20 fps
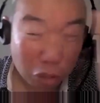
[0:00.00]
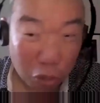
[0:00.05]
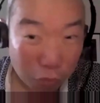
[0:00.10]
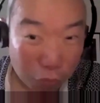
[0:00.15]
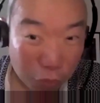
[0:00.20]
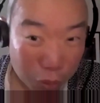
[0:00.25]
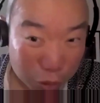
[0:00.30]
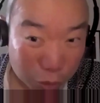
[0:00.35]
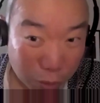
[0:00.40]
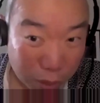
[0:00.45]

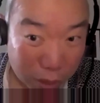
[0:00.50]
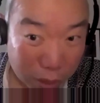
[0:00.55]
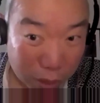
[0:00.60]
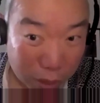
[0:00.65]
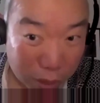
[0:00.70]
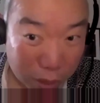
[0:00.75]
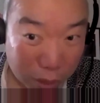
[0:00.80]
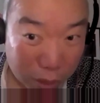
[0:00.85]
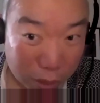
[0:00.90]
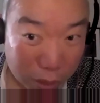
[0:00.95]
tofu as
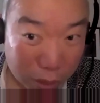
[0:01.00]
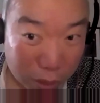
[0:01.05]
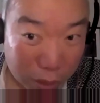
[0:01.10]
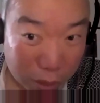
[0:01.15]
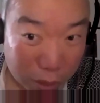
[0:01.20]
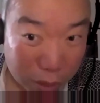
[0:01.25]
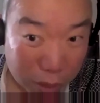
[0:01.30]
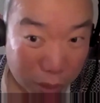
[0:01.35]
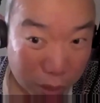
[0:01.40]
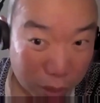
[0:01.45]
well.
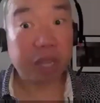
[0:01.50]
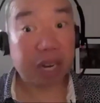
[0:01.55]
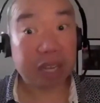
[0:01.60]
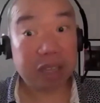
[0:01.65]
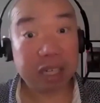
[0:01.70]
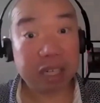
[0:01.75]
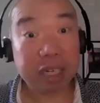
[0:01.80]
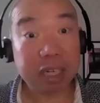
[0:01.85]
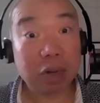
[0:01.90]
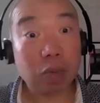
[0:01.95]
Then I
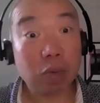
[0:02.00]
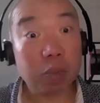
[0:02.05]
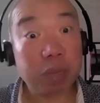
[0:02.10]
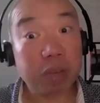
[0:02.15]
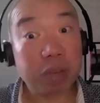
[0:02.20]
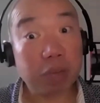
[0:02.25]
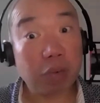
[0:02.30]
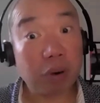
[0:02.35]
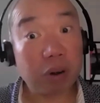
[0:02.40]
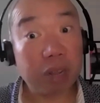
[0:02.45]
think that will
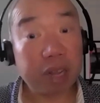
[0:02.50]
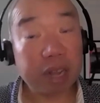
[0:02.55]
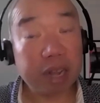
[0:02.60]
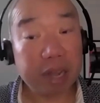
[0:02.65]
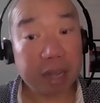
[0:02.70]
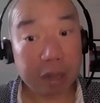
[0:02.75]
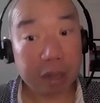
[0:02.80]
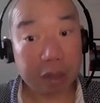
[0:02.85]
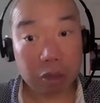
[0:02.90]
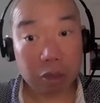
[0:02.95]
be a very
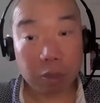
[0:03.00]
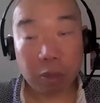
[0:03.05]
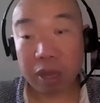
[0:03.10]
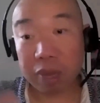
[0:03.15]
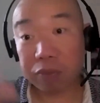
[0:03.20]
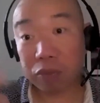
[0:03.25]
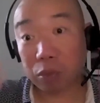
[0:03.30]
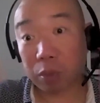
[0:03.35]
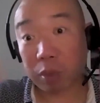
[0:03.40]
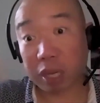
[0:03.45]
healthy way
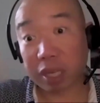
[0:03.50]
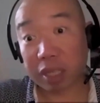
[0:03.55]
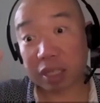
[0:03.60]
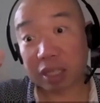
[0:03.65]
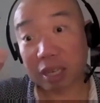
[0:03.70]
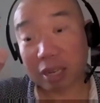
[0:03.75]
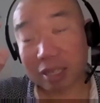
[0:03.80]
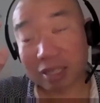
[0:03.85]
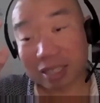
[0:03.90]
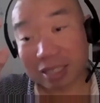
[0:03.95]
of doing it.
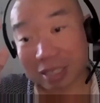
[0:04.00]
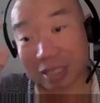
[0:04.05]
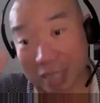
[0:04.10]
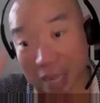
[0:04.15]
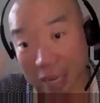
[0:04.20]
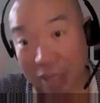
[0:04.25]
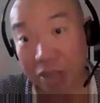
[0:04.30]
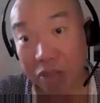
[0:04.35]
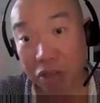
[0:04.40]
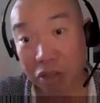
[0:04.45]
The
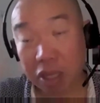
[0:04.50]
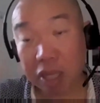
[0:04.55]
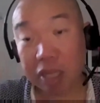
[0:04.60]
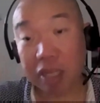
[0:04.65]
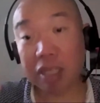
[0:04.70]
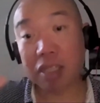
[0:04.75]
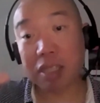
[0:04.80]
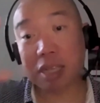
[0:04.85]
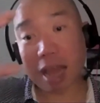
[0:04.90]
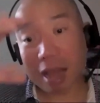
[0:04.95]
second thing
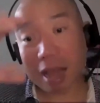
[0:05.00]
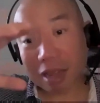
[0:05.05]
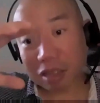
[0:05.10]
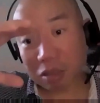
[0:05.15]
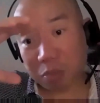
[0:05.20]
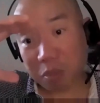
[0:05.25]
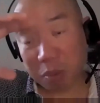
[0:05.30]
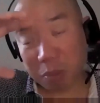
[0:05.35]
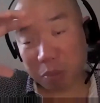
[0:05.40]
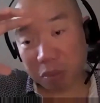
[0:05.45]
is,
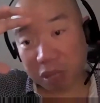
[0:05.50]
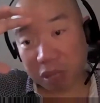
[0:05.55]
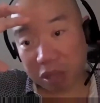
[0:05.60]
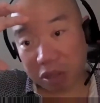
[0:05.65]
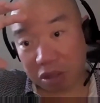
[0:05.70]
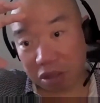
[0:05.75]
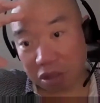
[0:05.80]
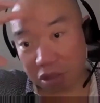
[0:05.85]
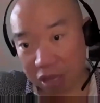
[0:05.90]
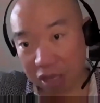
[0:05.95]
as people then
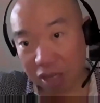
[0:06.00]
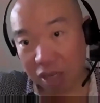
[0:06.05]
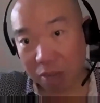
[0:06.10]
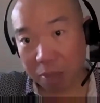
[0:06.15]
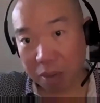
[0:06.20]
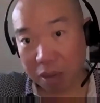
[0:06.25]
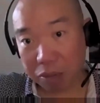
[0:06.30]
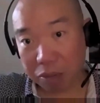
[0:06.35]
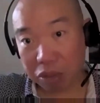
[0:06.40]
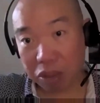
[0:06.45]
think
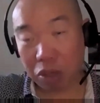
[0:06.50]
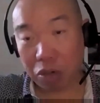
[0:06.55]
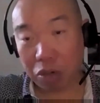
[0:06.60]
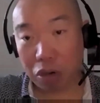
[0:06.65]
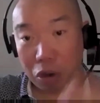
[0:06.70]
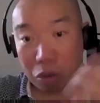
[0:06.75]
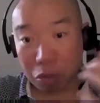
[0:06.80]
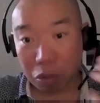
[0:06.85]
about low